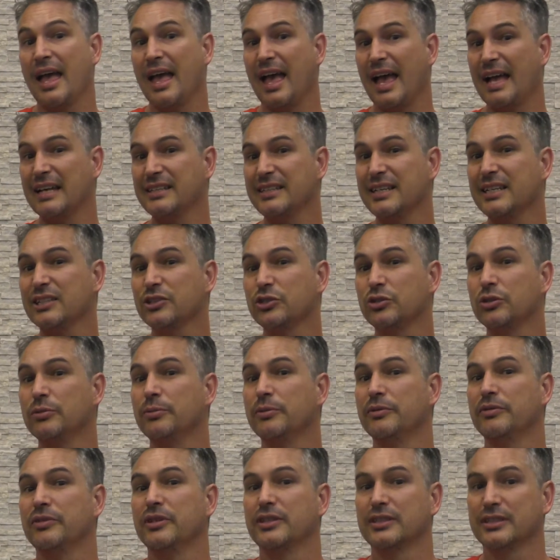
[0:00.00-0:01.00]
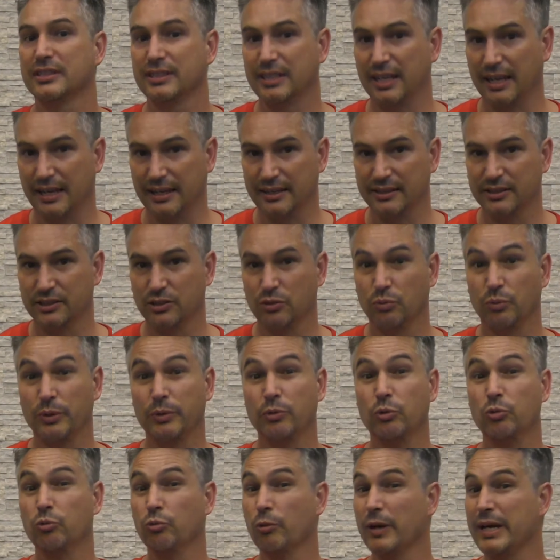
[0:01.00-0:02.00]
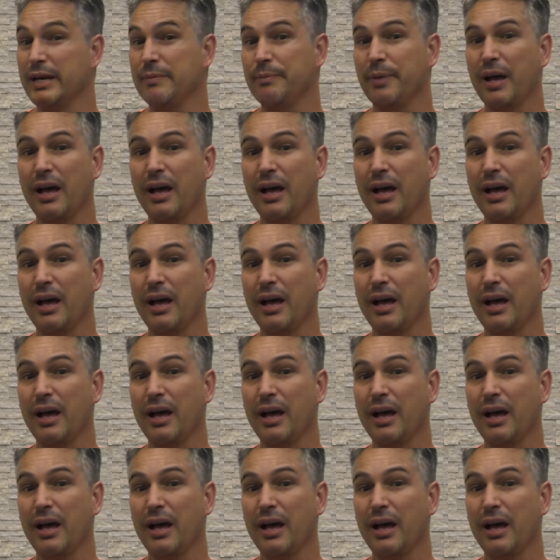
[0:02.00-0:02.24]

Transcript: As our superverse says, we will reap